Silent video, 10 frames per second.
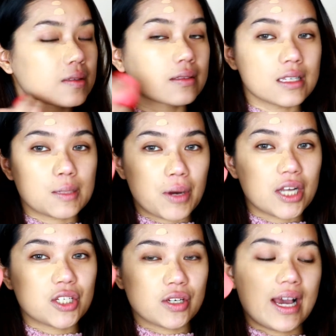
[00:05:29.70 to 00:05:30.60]
The
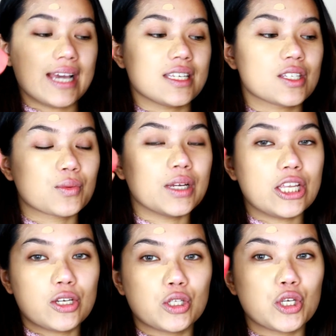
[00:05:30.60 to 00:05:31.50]
sponge, you guys, is
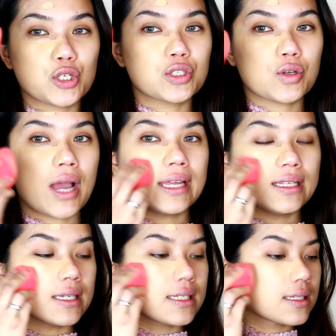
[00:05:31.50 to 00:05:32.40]
really good. You should try
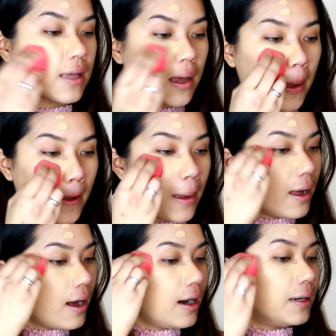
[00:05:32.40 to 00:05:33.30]
this.
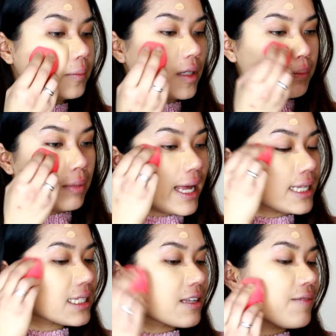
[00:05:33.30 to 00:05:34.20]
It
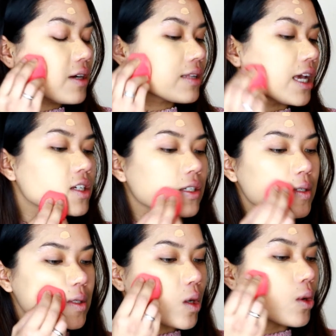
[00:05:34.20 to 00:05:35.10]
blends the foundation
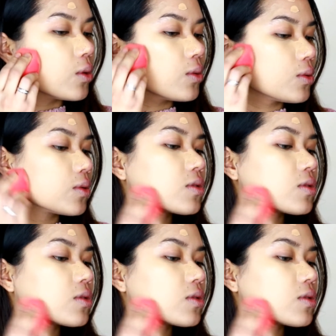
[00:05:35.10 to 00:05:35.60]
so